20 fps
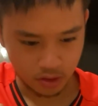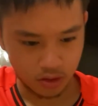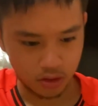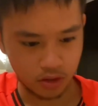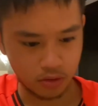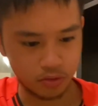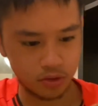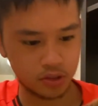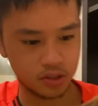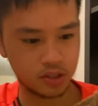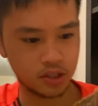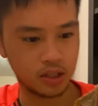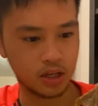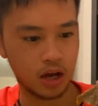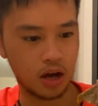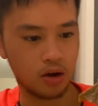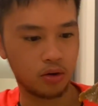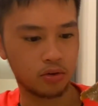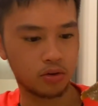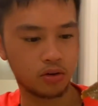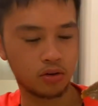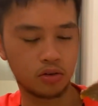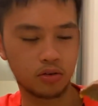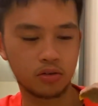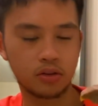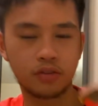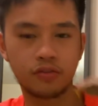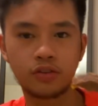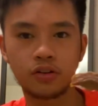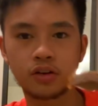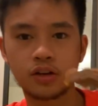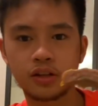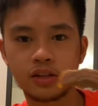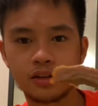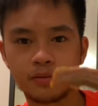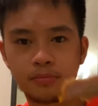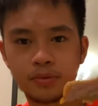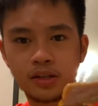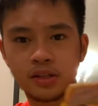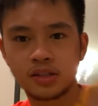want to see how, if you look at
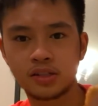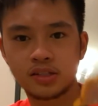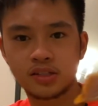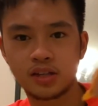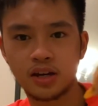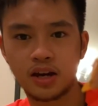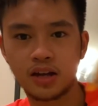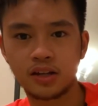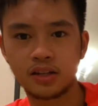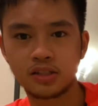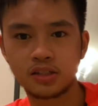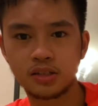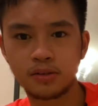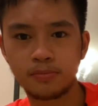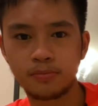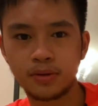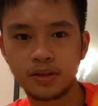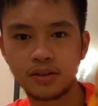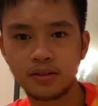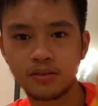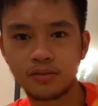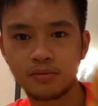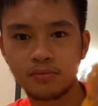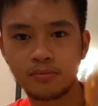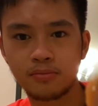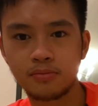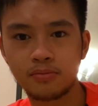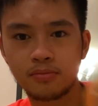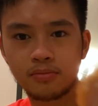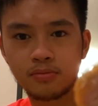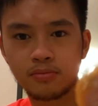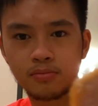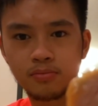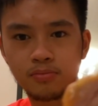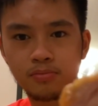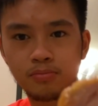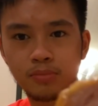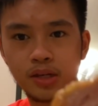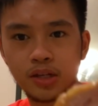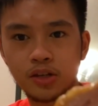the inside, it's a bit
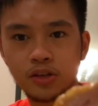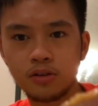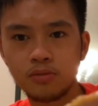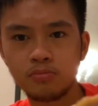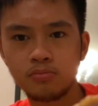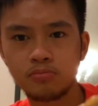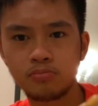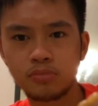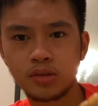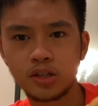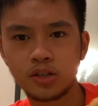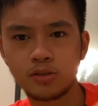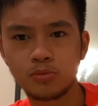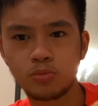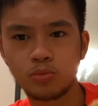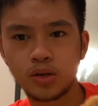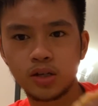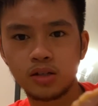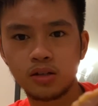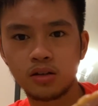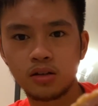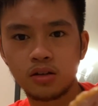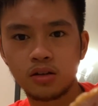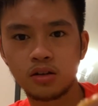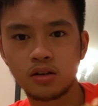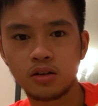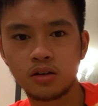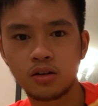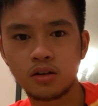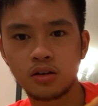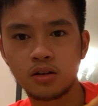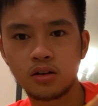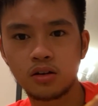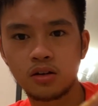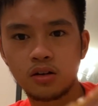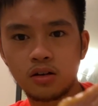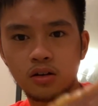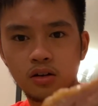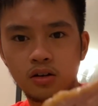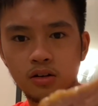medium well.
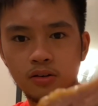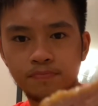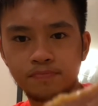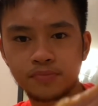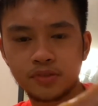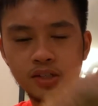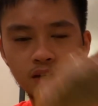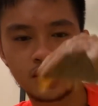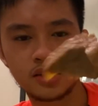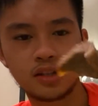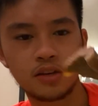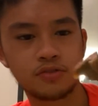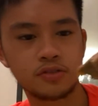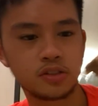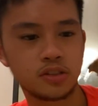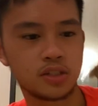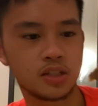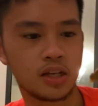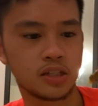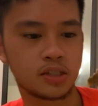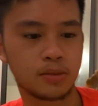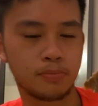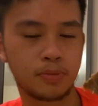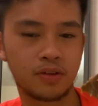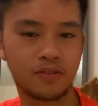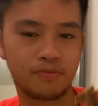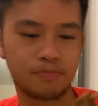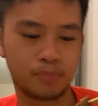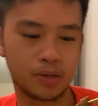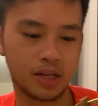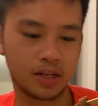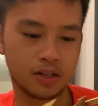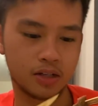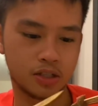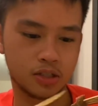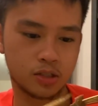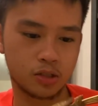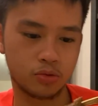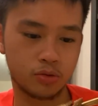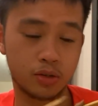Yeah, definitely still has a bit of
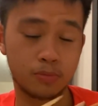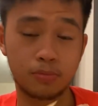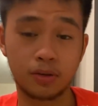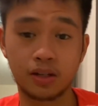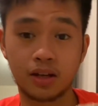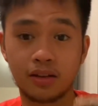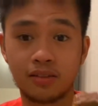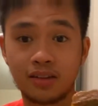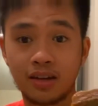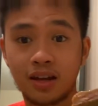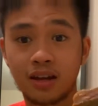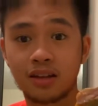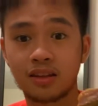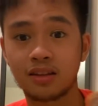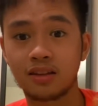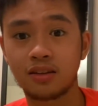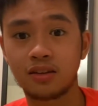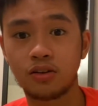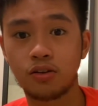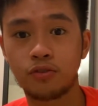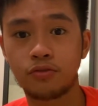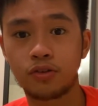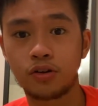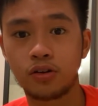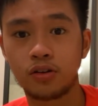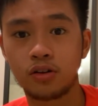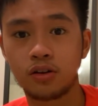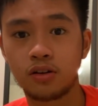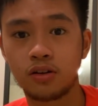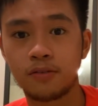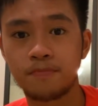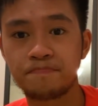pinkness to it, but I think the overall